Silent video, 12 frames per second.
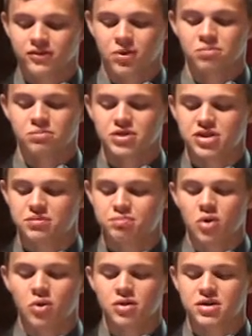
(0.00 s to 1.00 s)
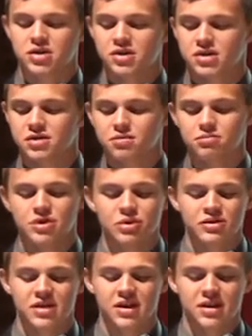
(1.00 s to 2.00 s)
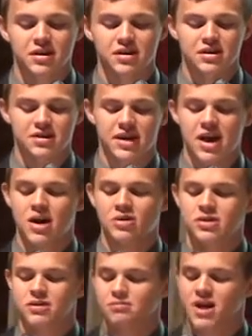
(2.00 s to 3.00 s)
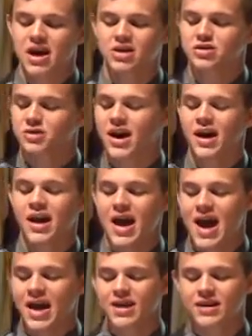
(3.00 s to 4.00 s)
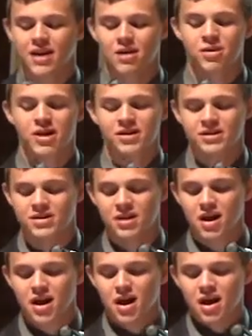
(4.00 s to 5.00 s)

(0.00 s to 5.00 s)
from sports, music, scouts, mock trial, academics,